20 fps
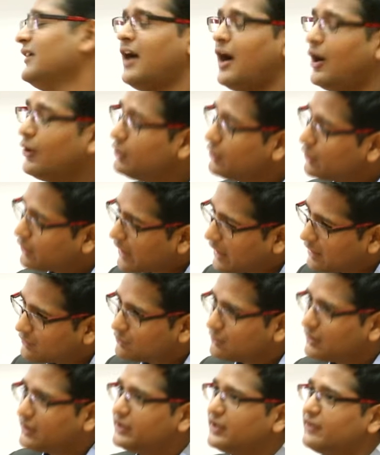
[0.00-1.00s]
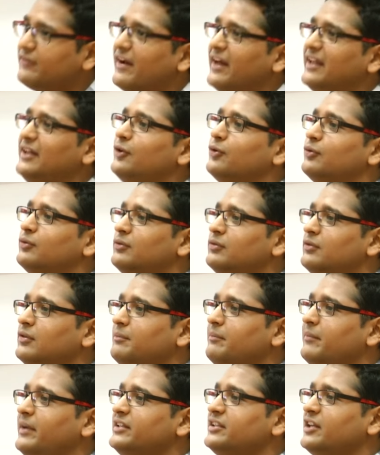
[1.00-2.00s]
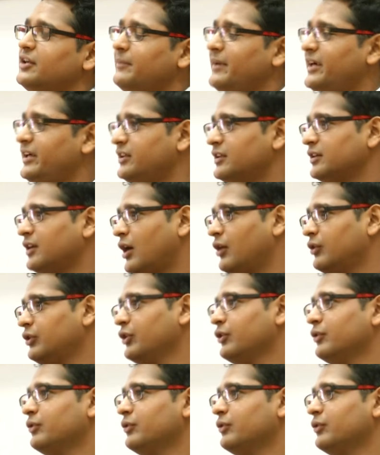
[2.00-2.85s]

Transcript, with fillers: How do you calculate the value? measurement how do